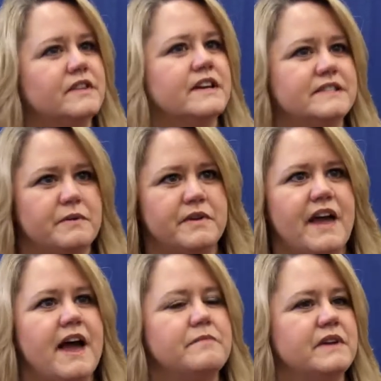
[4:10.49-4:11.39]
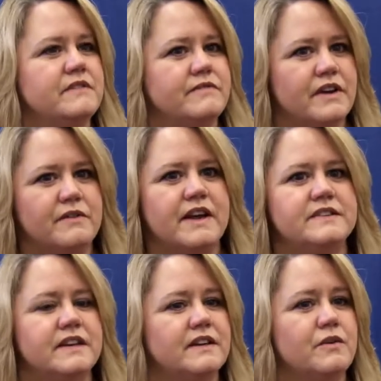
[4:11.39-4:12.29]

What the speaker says: like I say, with admin, fundraising,